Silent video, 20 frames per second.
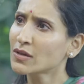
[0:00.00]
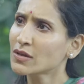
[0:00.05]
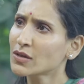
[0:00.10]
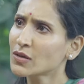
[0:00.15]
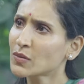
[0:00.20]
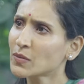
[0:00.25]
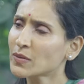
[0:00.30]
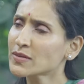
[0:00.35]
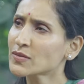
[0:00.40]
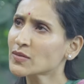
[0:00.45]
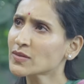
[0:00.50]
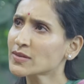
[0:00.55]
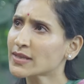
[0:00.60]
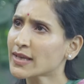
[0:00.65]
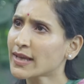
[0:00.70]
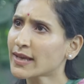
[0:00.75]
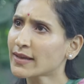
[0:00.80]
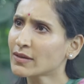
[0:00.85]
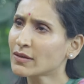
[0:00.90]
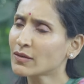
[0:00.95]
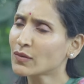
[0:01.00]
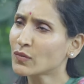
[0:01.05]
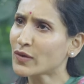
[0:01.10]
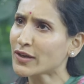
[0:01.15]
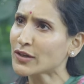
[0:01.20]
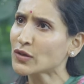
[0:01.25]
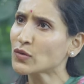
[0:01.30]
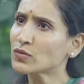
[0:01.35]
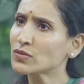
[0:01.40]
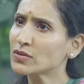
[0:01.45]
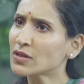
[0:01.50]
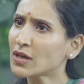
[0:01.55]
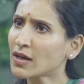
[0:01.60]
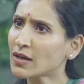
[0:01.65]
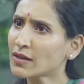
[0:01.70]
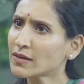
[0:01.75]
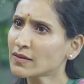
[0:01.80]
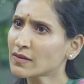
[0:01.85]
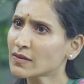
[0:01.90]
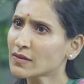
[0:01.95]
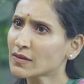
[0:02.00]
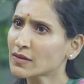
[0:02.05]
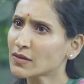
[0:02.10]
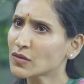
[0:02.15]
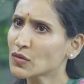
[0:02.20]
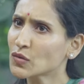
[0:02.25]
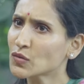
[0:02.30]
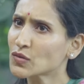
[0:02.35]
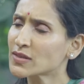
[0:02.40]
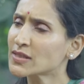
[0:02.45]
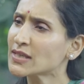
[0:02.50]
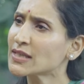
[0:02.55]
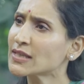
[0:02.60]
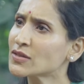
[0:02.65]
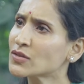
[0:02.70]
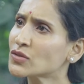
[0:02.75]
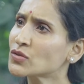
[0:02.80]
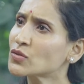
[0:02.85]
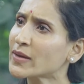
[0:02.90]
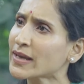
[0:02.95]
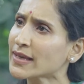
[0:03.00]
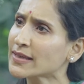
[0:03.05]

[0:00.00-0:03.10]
You also said when you dance, you cease to